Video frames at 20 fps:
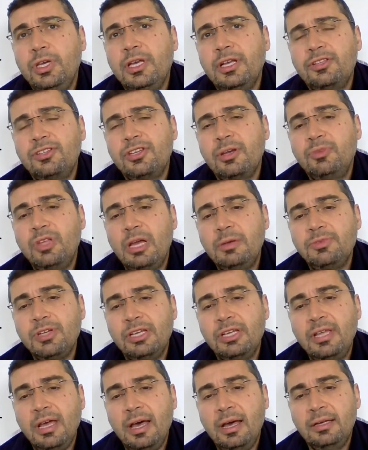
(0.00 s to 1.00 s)
get sometimes
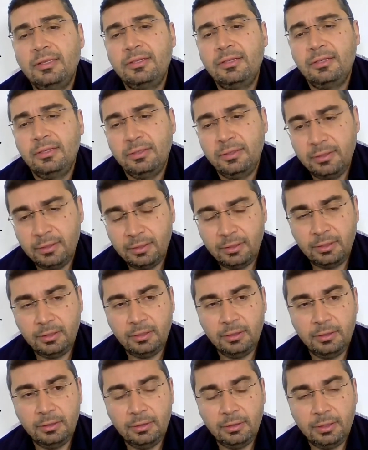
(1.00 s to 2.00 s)
attacked
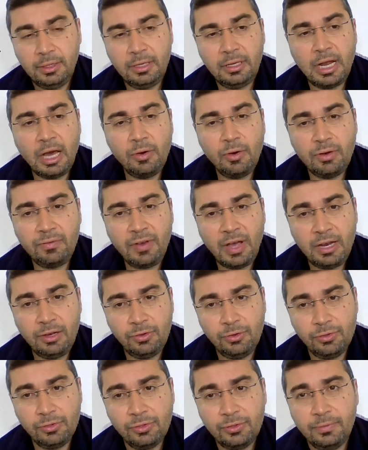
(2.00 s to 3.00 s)
in our
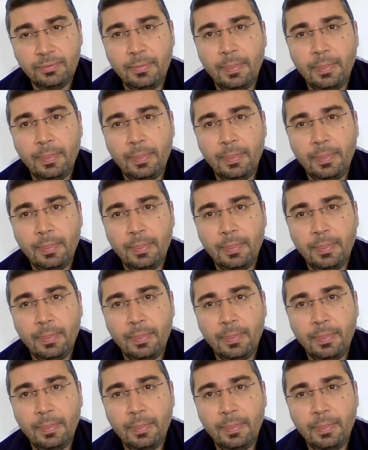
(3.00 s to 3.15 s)
values.